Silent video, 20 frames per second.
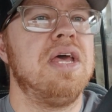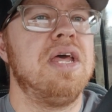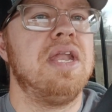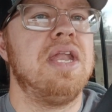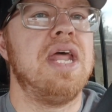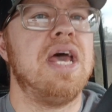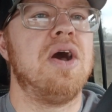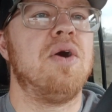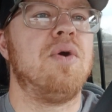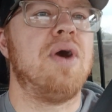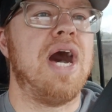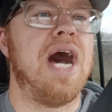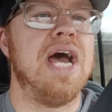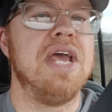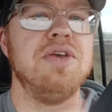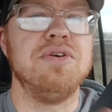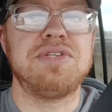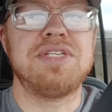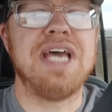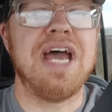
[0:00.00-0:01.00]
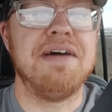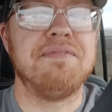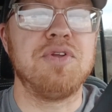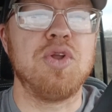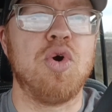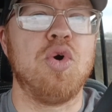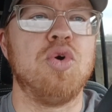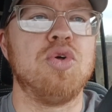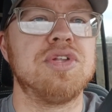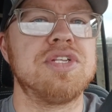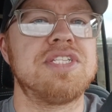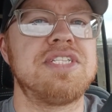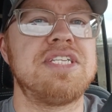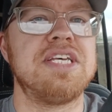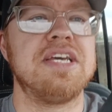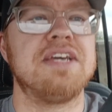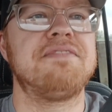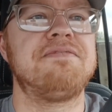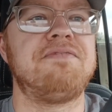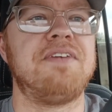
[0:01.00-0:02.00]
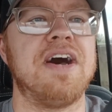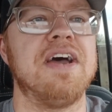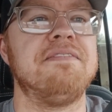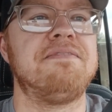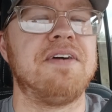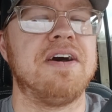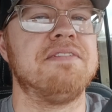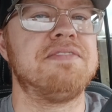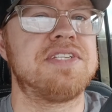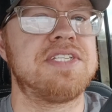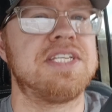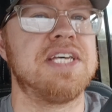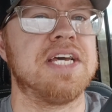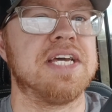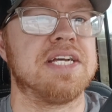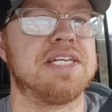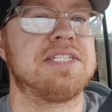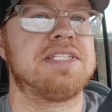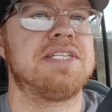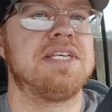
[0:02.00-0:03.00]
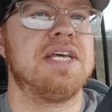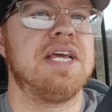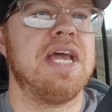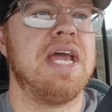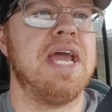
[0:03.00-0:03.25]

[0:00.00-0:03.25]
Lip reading: Now, I used to have an old SIG 5.56,